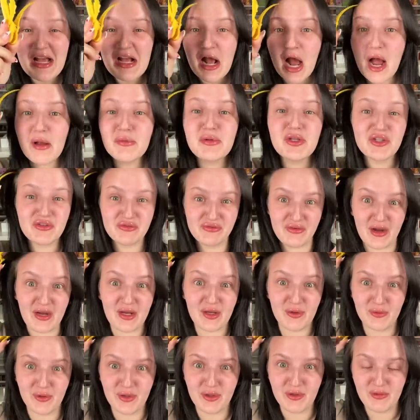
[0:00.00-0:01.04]
I'm just
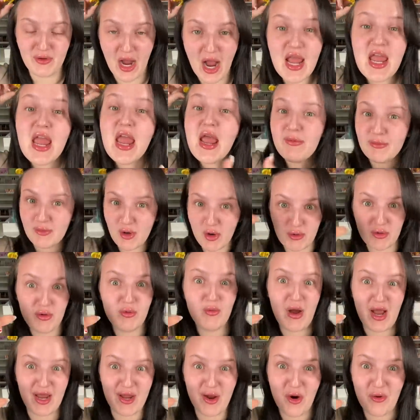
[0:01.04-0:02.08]
with you. I am going to
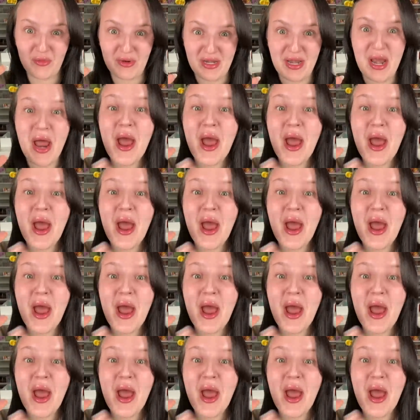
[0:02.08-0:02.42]
Wyoming,